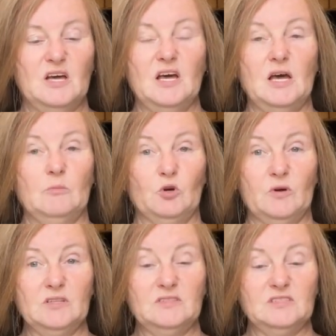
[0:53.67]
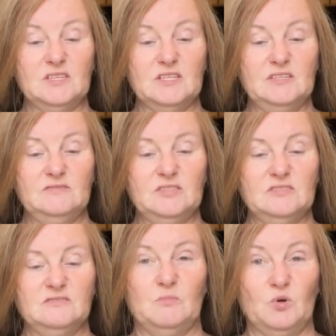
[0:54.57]
amaranthus leaves,
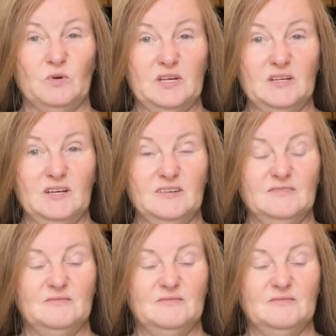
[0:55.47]
moringa,